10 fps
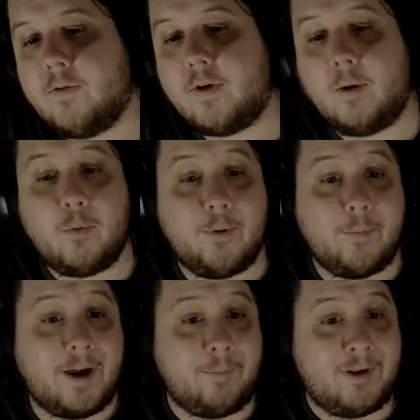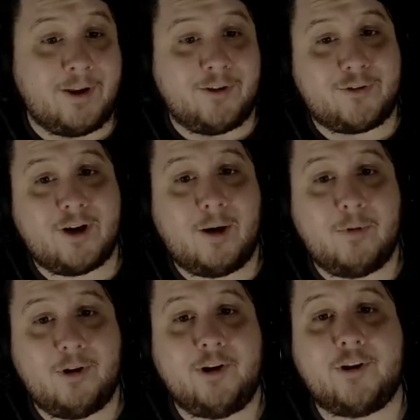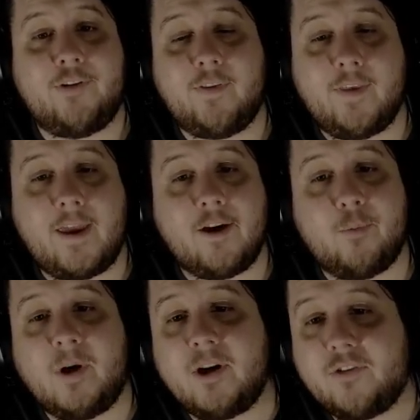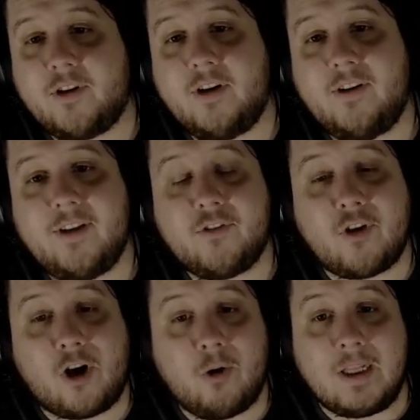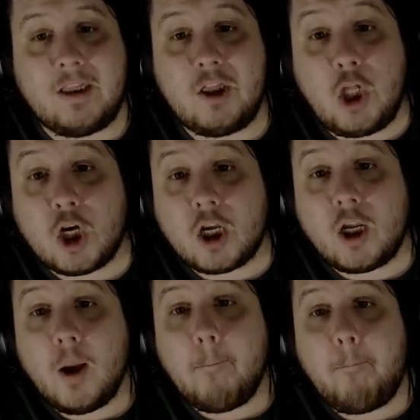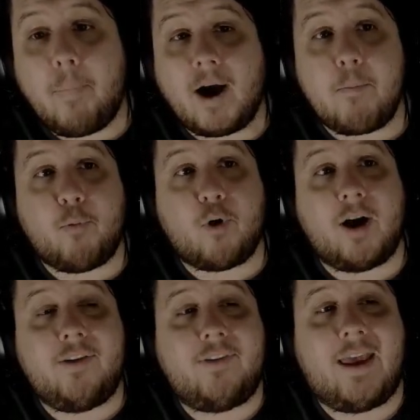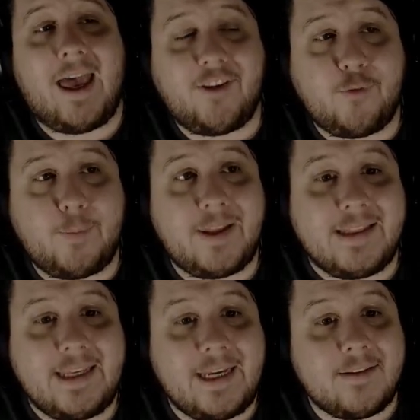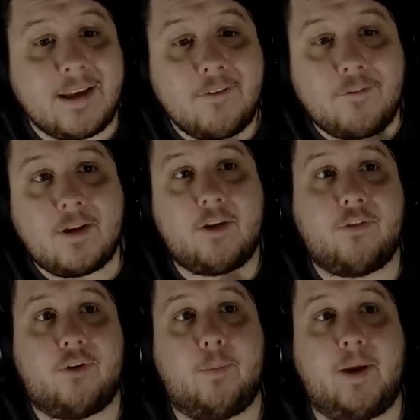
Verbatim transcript: Someone might be in trouble. Looks like the Xbox Series S not only look, but price has been leaked if it is to